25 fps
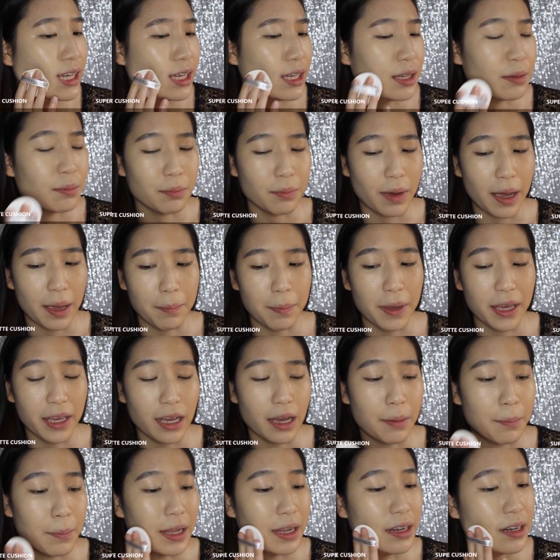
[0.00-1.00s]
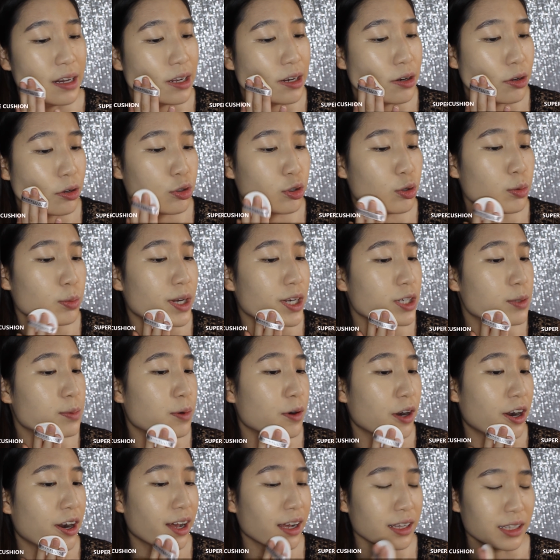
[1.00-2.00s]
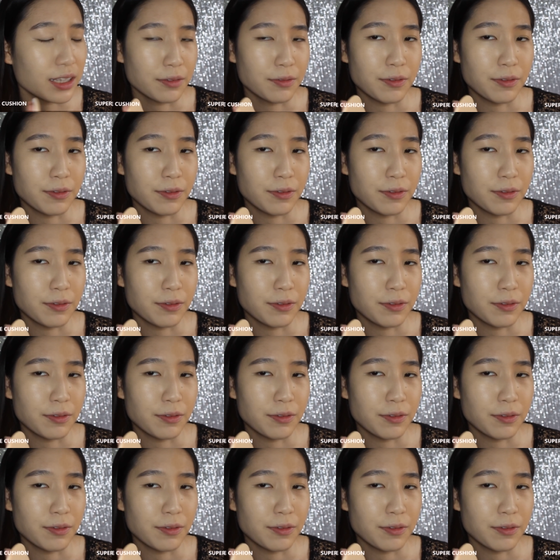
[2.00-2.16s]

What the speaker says: it might pick up a little too much product.